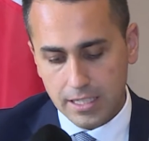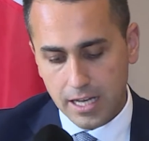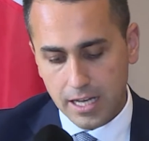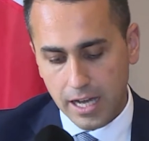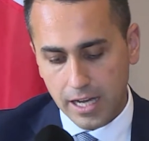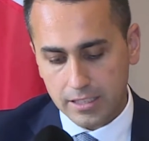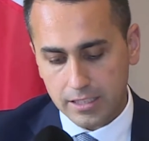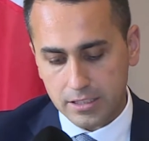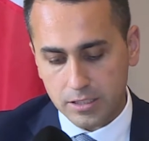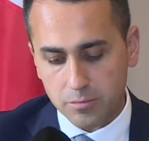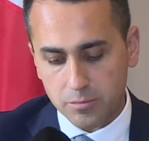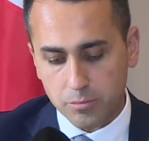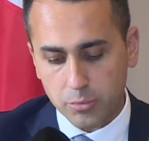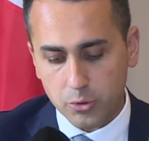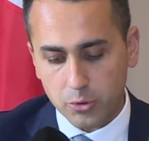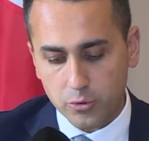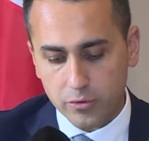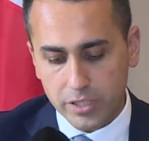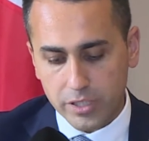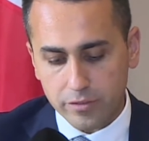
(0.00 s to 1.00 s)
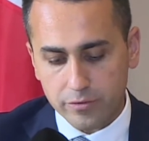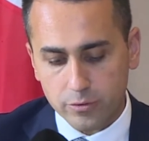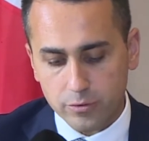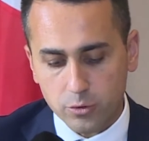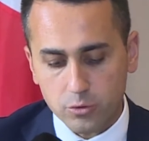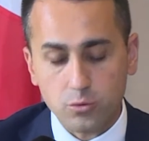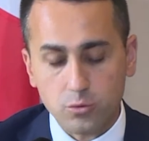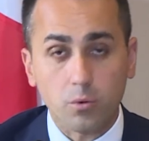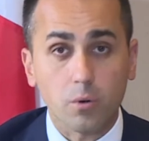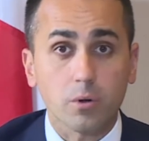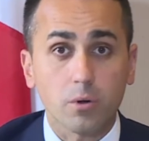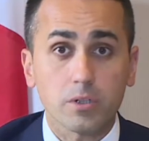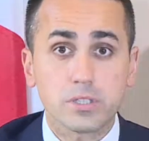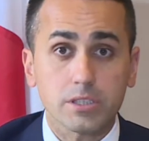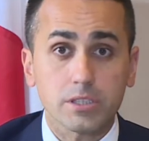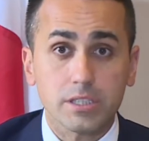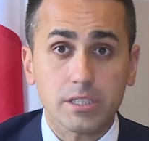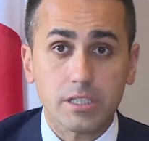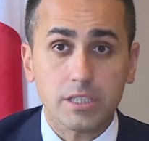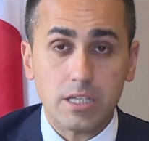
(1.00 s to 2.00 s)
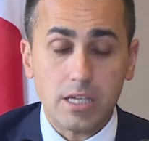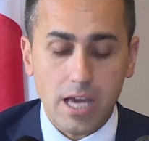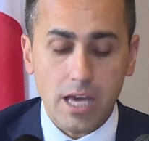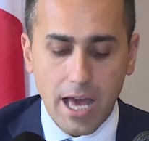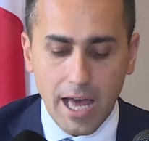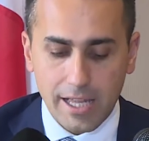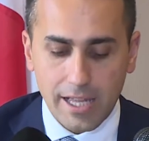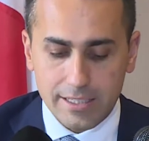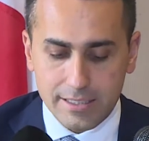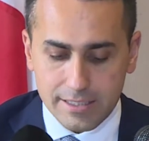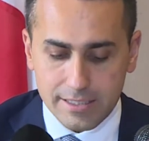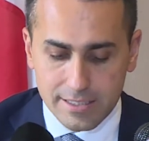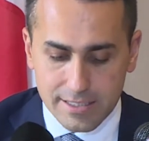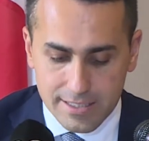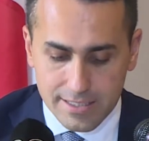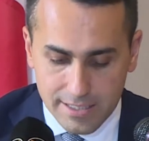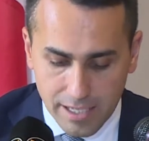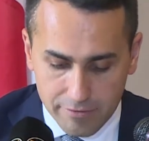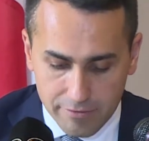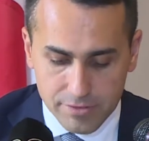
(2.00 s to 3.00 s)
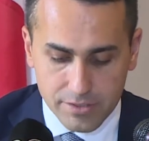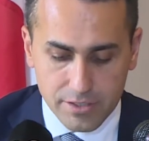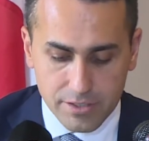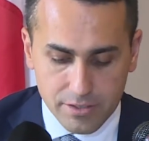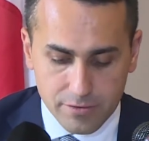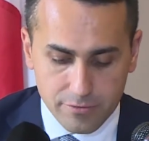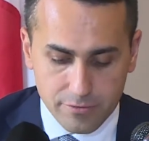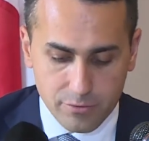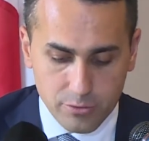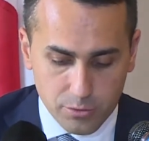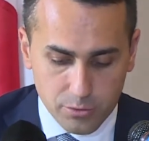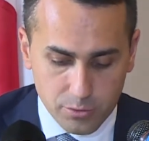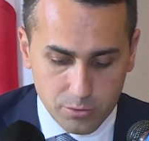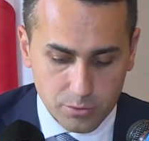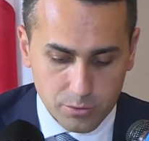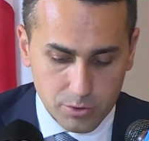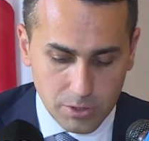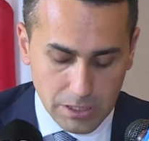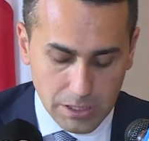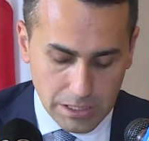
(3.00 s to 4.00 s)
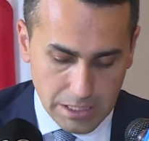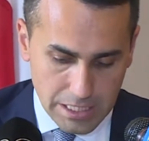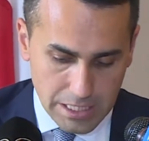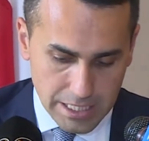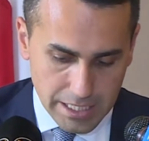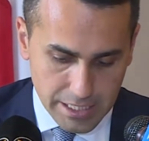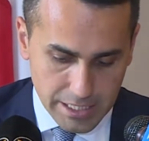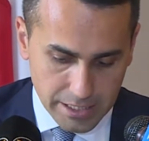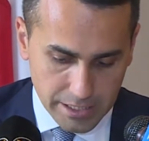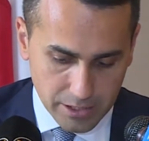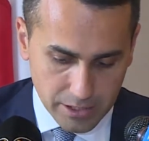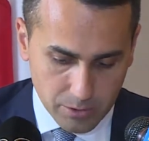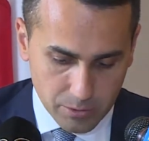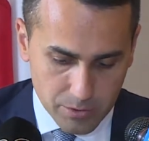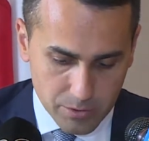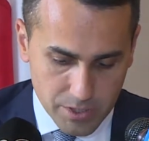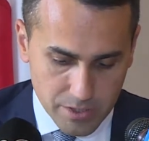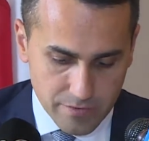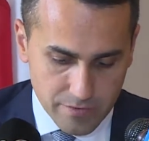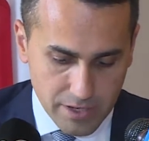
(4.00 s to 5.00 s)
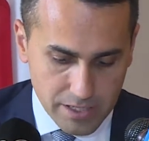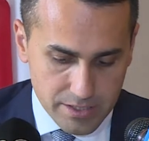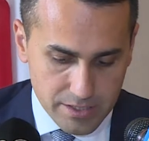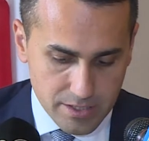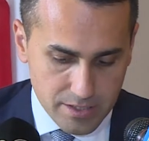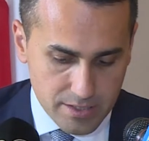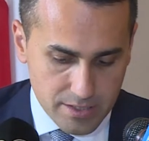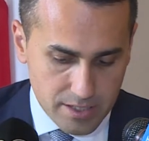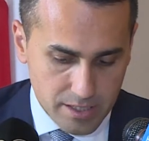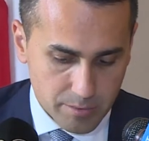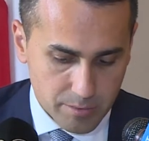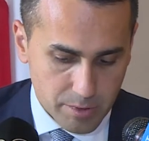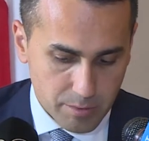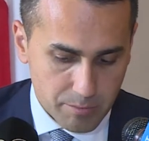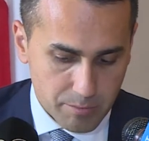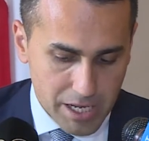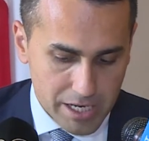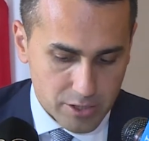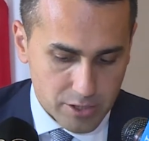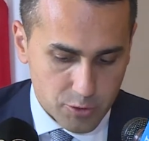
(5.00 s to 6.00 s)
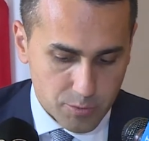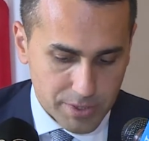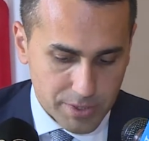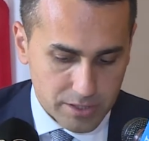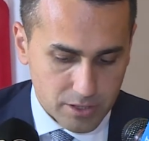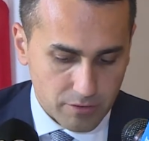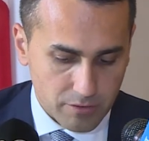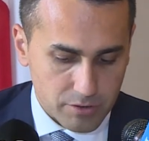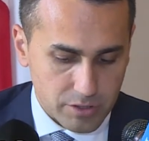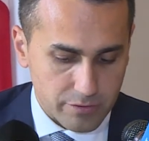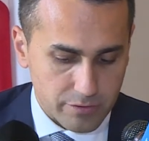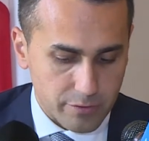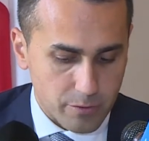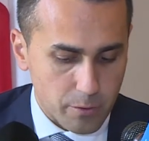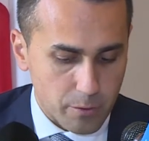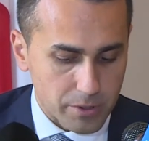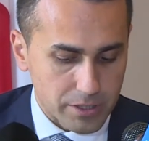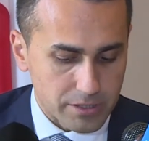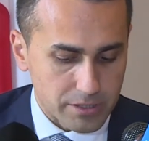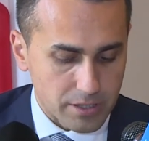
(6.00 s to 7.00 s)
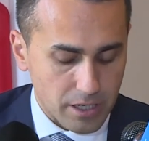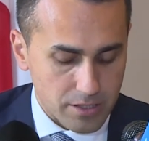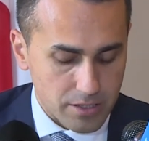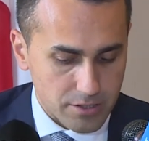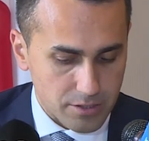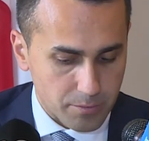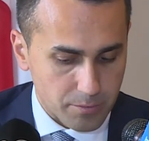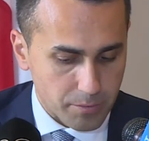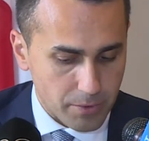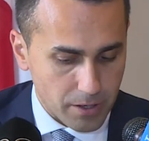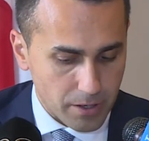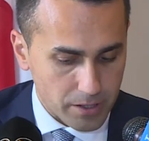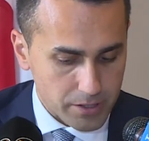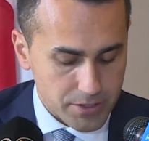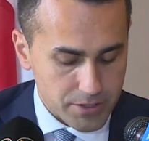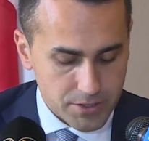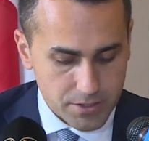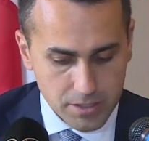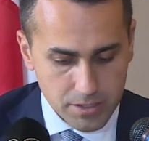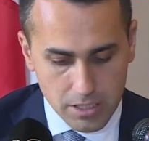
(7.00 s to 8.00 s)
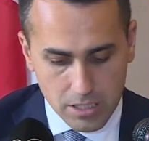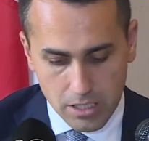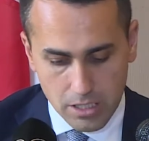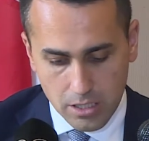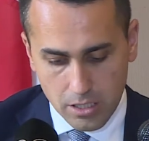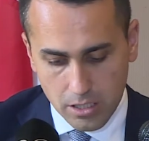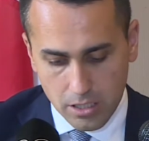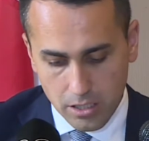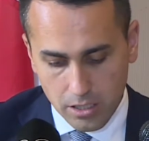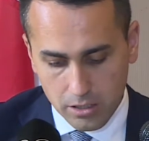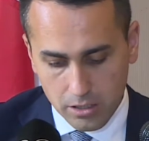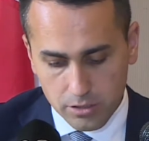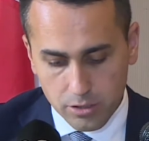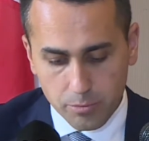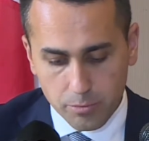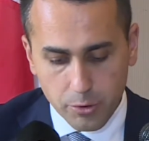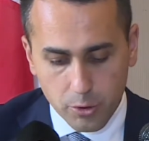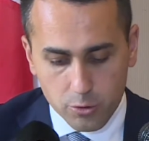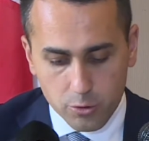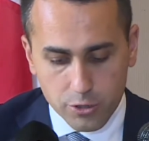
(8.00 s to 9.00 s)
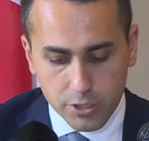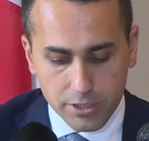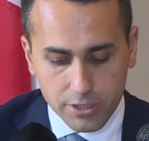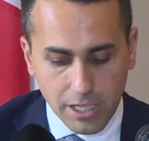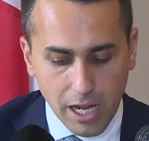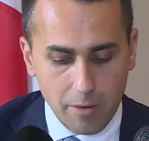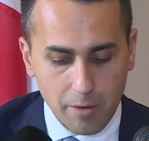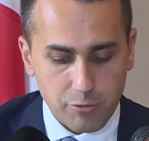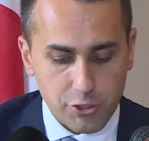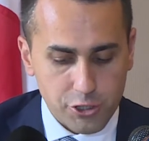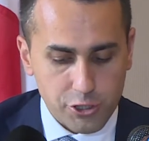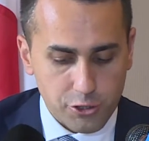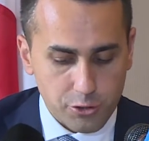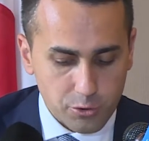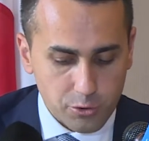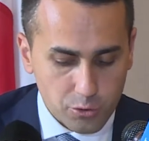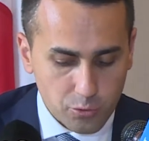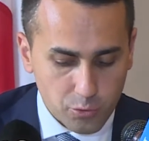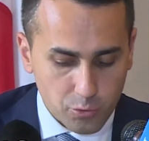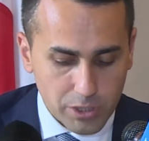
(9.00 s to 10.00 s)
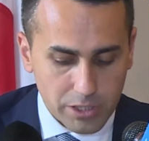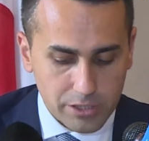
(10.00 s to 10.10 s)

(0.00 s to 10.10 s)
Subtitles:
at improving food quality and safety through an inclusive and sustainable management of the 4 industrial parks. The project, I'm sure, will